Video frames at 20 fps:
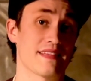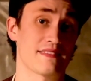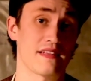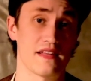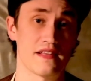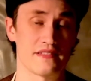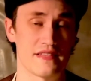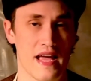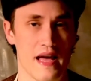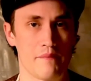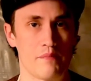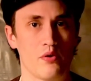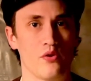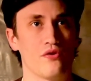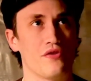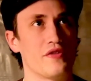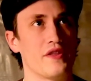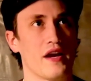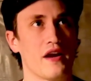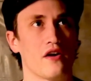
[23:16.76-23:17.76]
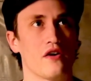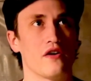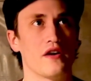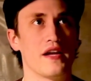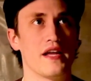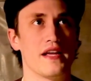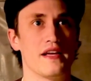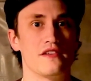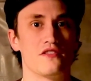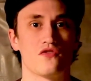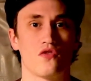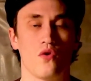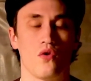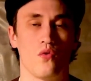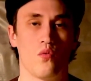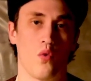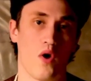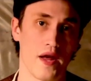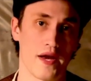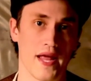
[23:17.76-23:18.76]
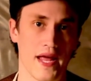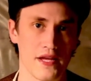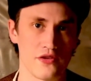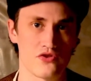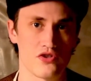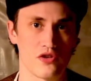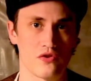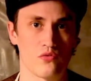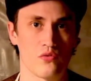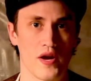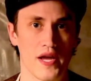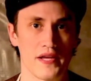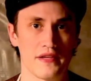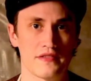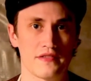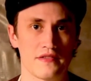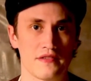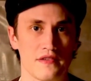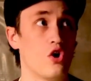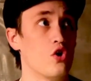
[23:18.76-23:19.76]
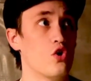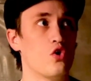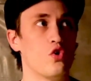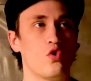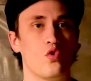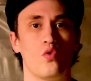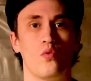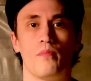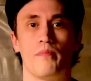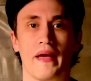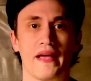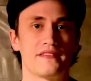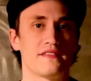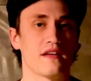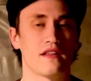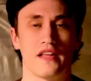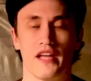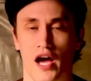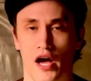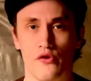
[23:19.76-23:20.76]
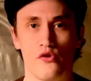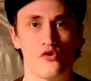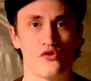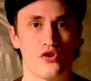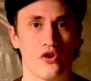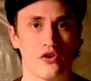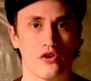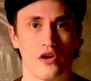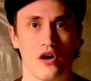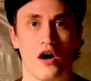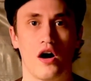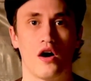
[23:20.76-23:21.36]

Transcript: an example, there is one ancient race who basically undertook a